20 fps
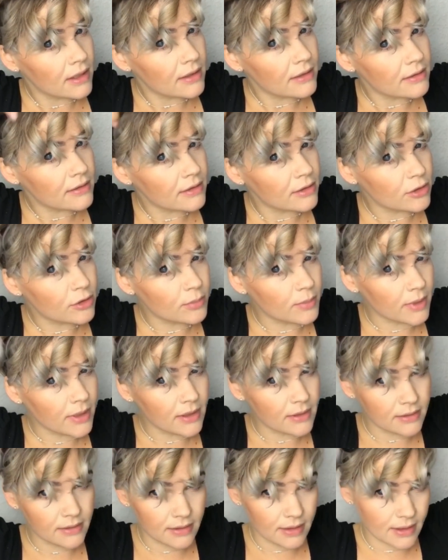If you want to
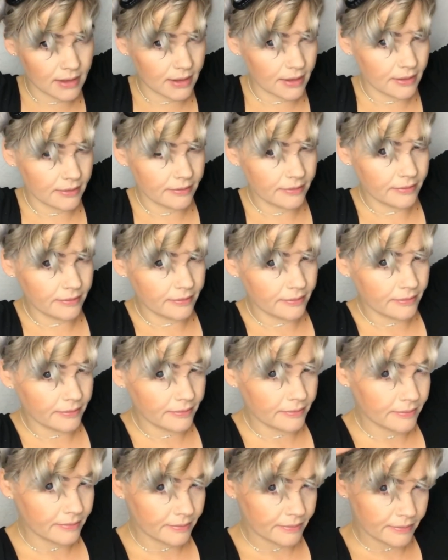add
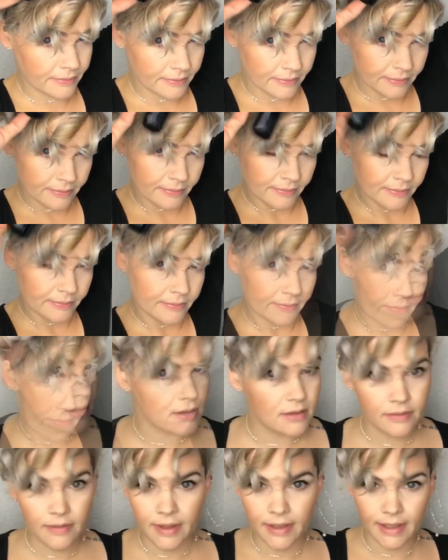volume to your hair,
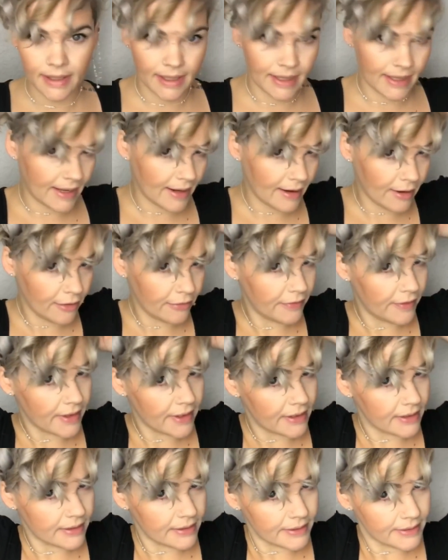just
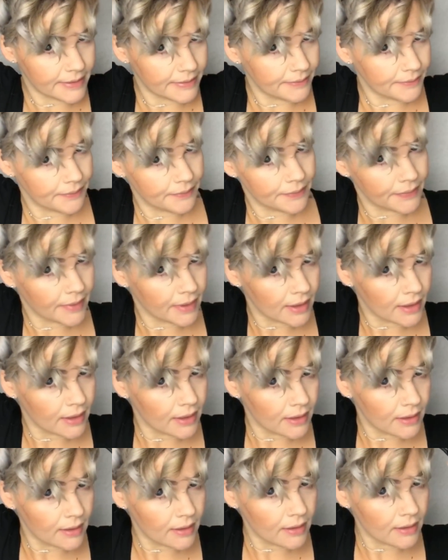keep changing
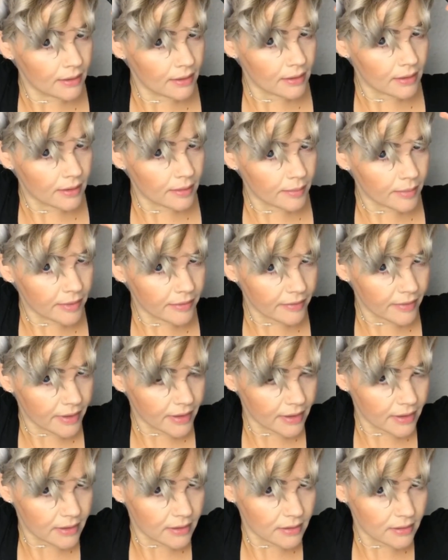the directions on
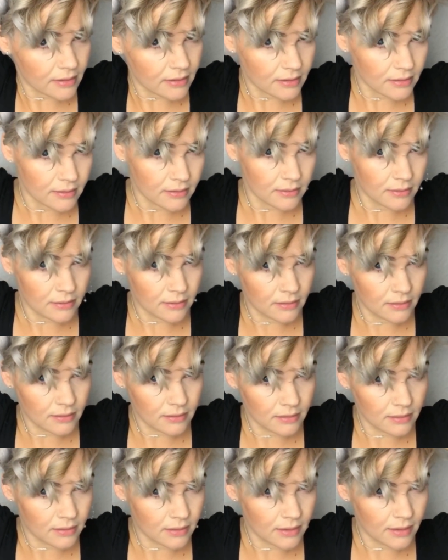each and every
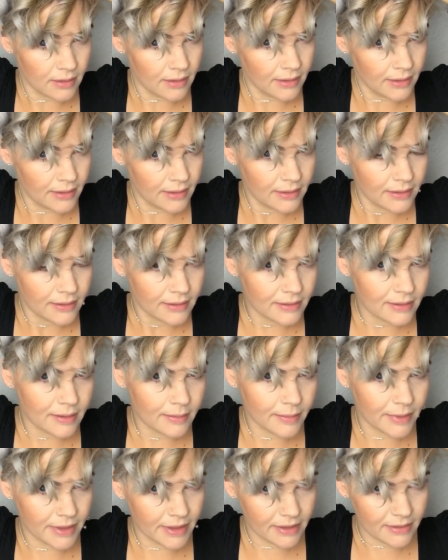strand you curl.
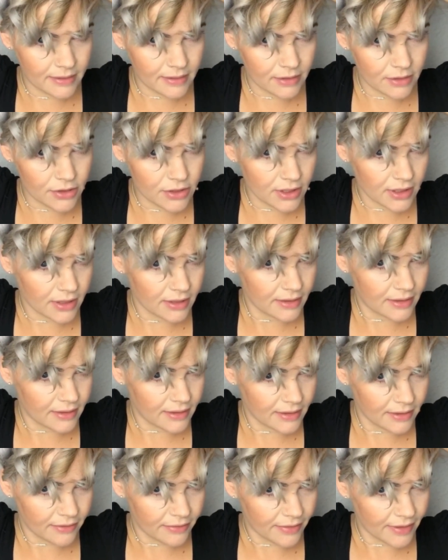Once towards the
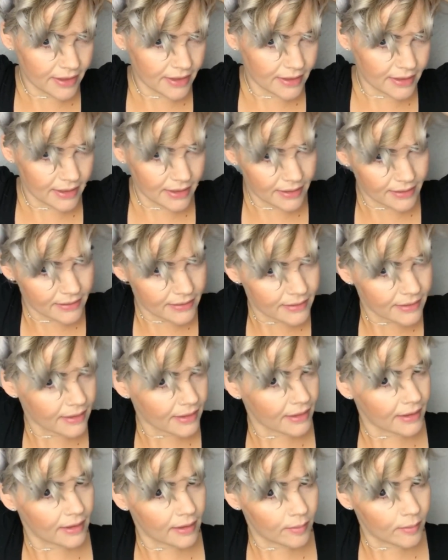face, then
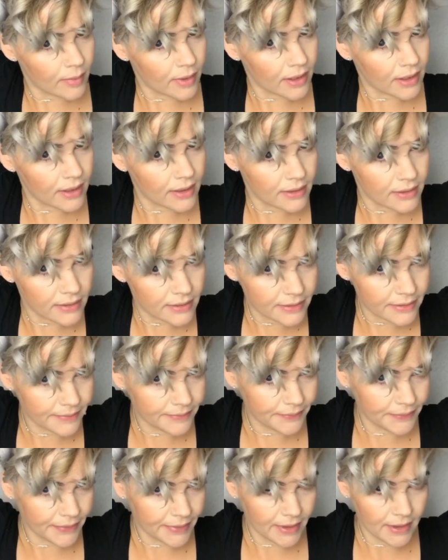backwards. That
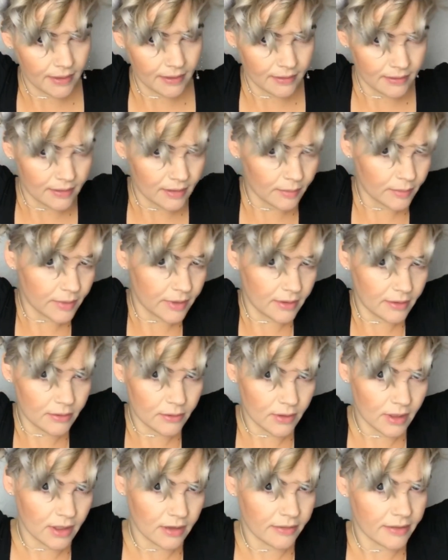adds a lot of
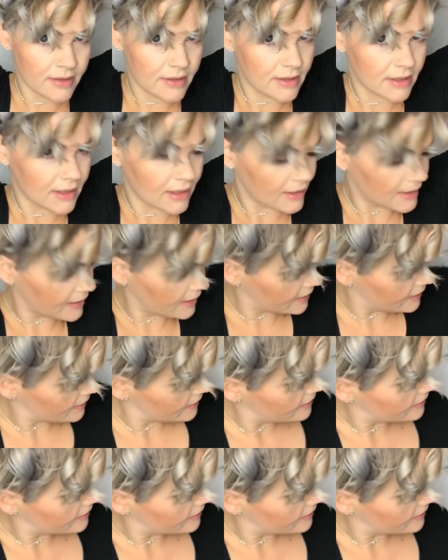volume to the hair.